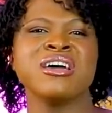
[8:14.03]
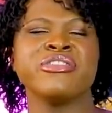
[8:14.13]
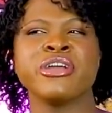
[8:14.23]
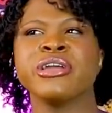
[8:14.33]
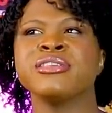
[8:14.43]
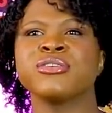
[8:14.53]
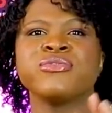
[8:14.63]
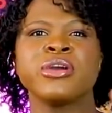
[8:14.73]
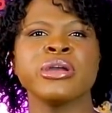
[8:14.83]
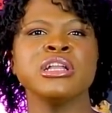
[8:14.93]
there is a
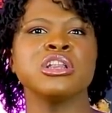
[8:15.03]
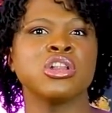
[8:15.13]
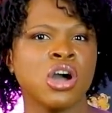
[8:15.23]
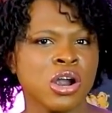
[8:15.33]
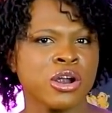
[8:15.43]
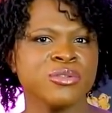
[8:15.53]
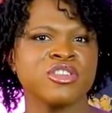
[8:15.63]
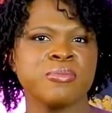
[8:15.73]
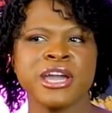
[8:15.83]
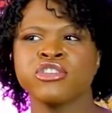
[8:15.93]
very large
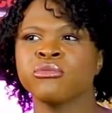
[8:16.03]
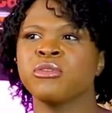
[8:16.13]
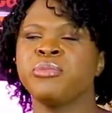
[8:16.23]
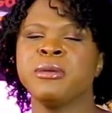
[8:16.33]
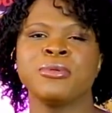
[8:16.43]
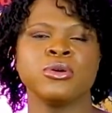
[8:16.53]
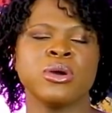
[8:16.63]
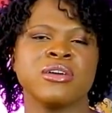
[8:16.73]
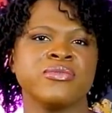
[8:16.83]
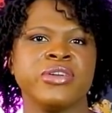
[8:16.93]
spectrum of people who
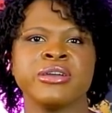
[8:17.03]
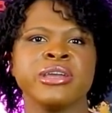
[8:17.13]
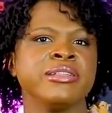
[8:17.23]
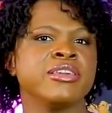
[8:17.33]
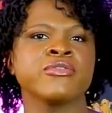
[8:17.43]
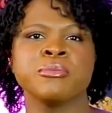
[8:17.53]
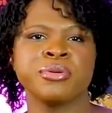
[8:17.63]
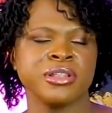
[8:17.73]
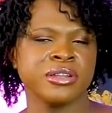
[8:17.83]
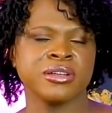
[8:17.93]
have very different
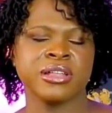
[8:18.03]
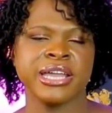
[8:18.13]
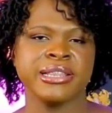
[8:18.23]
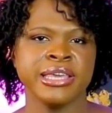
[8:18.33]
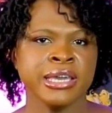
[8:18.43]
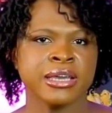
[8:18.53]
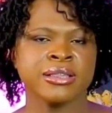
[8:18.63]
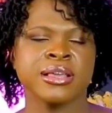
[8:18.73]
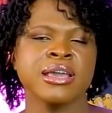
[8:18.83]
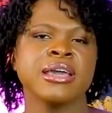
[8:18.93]
political
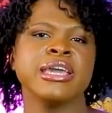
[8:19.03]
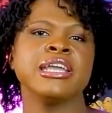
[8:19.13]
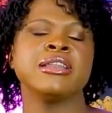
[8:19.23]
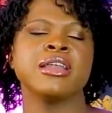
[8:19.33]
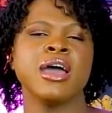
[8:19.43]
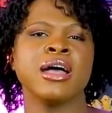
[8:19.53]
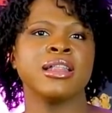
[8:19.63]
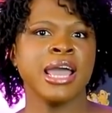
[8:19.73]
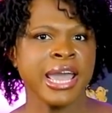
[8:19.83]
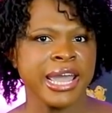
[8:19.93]
ideas in
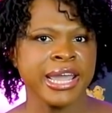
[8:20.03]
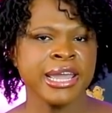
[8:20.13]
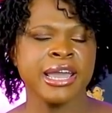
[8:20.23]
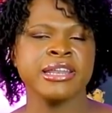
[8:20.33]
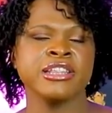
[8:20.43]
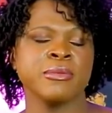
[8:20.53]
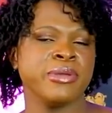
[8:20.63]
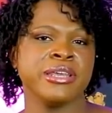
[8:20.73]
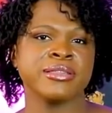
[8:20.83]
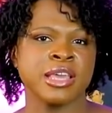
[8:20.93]
LA and in the
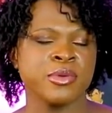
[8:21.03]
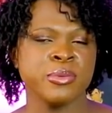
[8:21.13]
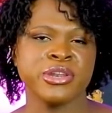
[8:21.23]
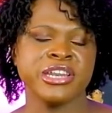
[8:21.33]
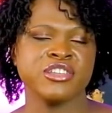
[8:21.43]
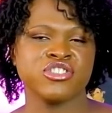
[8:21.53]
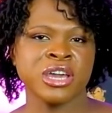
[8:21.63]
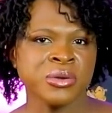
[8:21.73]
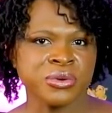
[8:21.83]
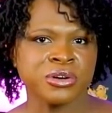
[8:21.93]
BDSM community in
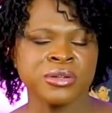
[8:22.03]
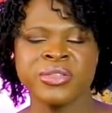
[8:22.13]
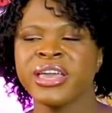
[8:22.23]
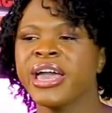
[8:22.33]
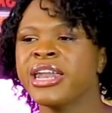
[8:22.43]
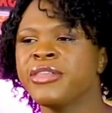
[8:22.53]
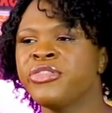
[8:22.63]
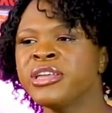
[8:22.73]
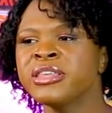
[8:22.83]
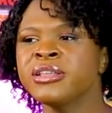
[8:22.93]
general. And I
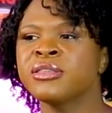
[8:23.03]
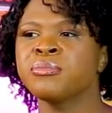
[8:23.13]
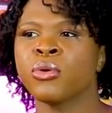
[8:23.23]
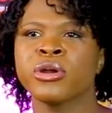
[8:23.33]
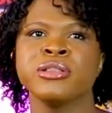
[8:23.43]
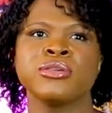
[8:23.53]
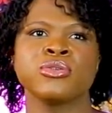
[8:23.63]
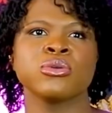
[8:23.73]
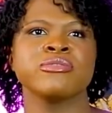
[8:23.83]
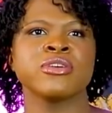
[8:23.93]
think that it's important to
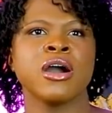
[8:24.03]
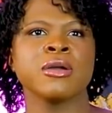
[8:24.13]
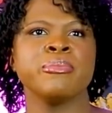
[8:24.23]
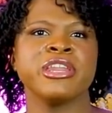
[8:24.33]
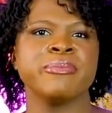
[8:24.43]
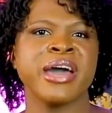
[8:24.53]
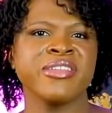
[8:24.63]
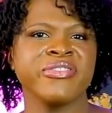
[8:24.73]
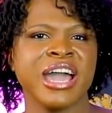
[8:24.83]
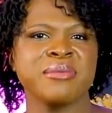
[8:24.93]
sort of talk a bit
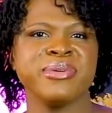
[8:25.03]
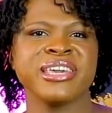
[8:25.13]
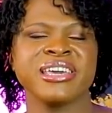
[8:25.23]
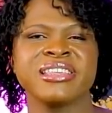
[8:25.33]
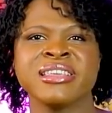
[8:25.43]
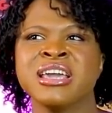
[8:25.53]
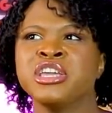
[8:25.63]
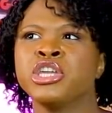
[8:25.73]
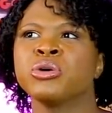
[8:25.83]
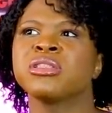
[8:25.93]
about that because,
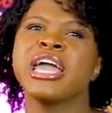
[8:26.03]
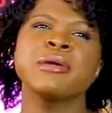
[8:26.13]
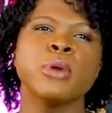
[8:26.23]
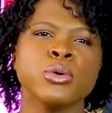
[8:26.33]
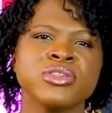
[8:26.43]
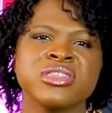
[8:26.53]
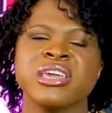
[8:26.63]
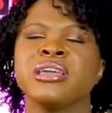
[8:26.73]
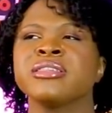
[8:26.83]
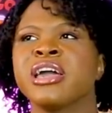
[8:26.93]
you know, like most
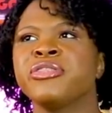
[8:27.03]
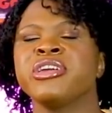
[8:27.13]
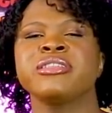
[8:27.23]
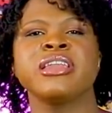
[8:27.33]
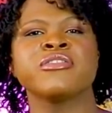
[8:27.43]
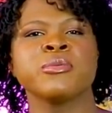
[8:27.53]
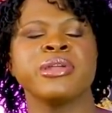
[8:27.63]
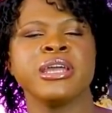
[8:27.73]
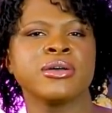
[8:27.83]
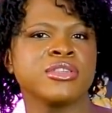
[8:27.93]
things, I think that
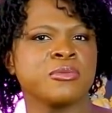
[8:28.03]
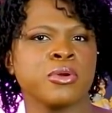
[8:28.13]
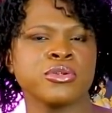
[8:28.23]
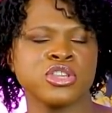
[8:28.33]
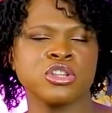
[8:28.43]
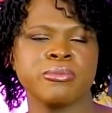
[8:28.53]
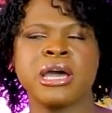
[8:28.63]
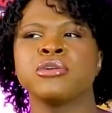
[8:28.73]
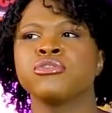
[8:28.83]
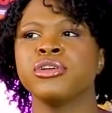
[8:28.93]
everybody else's personal
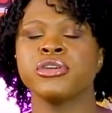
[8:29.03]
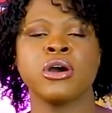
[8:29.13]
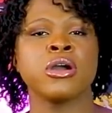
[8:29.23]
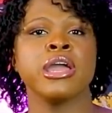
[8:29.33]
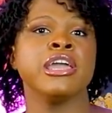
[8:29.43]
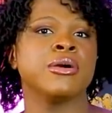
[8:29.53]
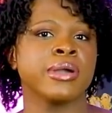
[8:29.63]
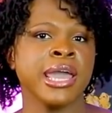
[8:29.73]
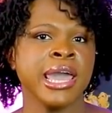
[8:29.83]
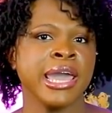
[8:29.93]
boundaries are
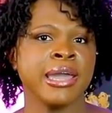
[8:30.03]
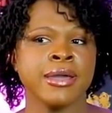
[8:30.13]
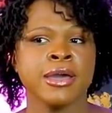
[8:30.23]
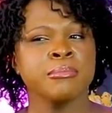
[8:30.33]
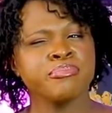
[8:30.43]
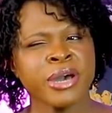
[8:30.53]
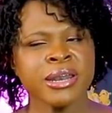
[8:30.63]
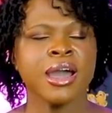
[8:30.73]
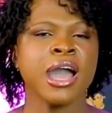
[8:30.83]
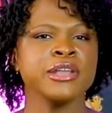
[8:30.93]
a-okay,
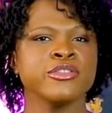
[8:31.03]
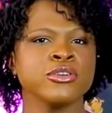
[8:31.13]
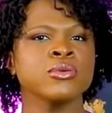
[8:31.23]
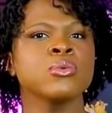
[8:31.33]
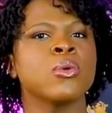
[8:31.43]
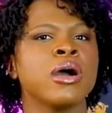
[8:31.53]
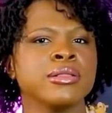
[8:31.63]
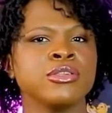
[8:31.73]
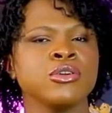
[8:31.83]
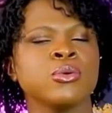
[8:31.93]
but I do
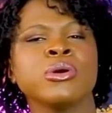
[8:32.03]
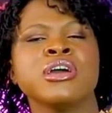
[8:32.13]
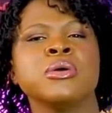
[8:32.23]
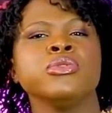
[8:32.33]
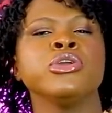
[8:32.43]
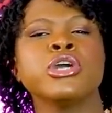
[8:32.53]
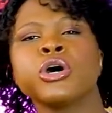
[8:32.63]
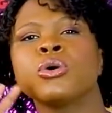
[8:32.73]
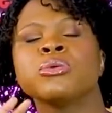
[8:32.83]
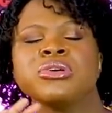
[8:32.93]
want to, you
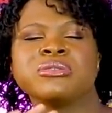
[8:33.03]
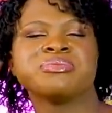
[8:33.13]
know,